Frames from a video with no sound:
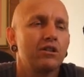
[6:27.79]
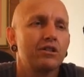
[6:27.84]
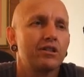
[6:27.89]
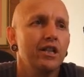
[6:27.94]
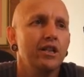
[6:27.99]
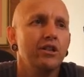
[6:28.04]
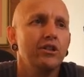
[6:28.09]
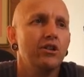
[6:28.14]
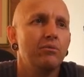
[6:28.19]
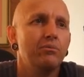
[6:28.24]

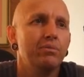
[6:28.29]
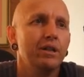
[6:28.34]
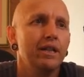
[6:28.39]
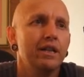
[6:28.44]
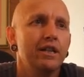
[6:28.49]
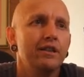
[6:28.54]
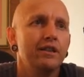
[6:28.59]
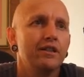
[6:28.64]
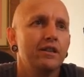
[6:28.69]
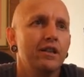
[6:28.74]
not being in
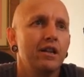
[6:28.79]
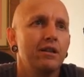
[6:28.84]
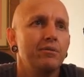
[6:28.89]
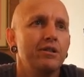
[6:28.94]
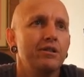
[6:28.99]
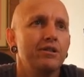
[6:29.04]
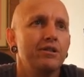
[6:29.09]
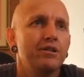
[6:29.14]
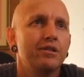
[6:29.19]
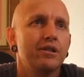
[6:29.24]
the team.
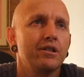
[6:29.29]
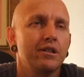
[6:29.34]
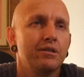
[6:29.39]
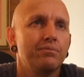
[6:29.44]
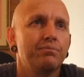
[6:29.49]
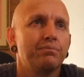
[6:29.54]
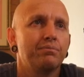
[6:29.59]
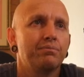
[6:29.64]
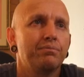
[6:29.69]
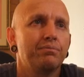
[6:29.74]

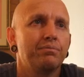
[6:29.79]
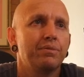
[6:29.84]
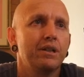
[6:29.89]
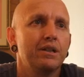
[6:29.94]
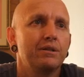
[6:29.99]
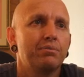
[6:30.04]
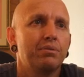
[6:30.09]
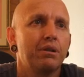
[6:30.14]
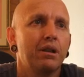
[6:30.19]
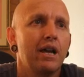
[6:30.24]
He's
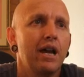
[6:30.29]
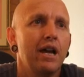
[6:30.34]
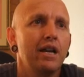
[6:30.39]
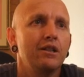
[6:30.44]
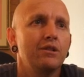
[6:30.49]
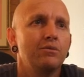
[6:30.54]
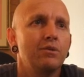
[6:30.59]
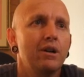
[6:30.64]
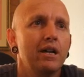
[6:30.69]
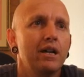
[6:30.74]
played his
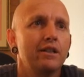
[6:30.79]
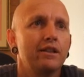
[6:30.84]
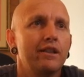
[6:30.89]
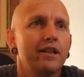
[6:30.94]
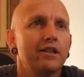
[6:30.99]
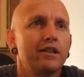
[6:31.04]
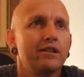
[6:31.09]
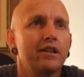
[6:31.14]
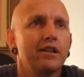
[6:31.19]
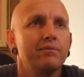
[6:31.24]
way into that
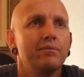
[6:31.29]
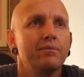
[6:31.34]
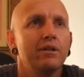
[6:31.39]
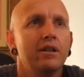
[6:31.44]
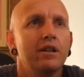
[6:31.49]
team.